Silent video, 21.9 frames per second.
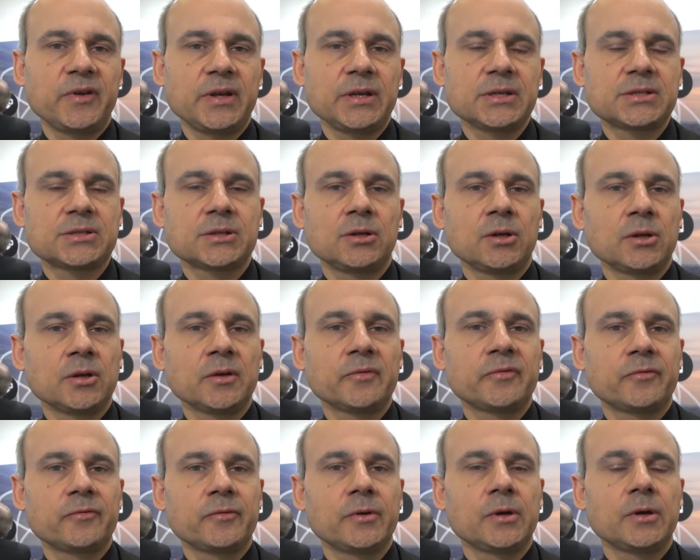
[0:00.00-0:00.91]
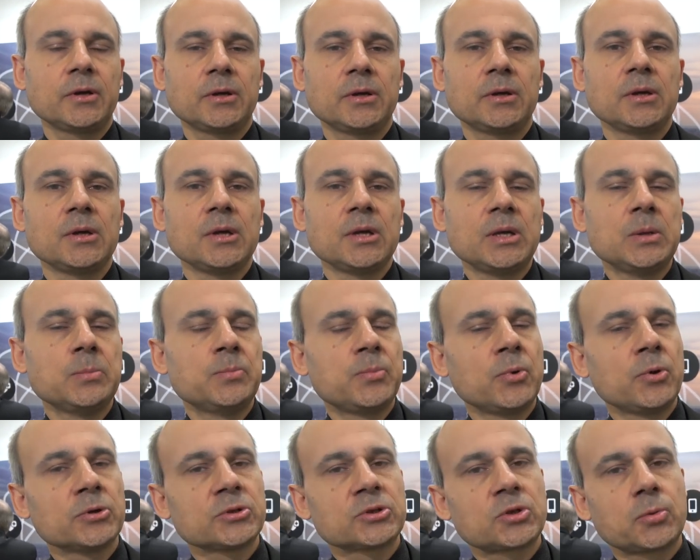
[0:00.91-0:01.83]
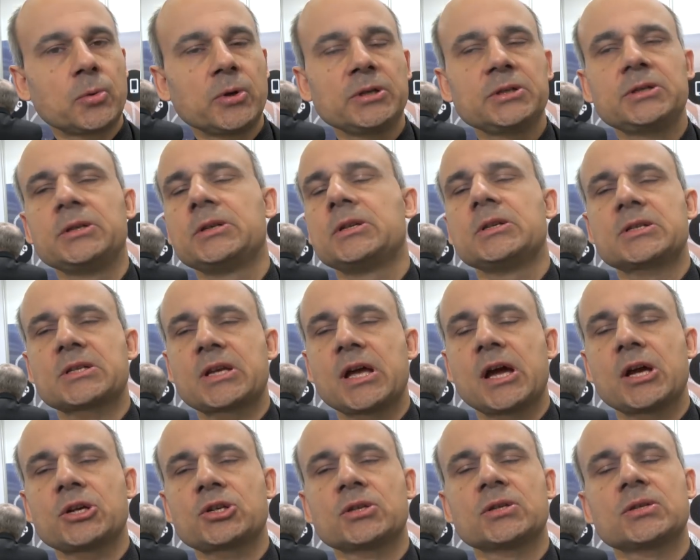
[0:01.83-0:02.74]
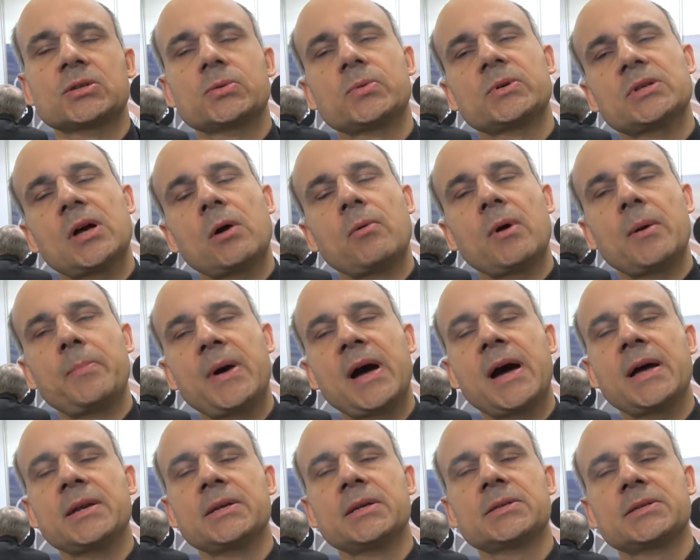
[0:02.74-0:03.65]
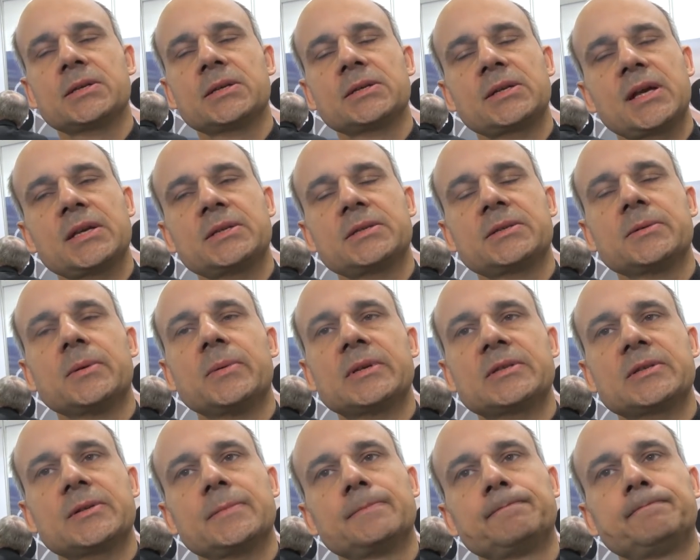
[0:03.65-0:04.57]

face a lot of uh, important quality discussions with our partners and, and, customers.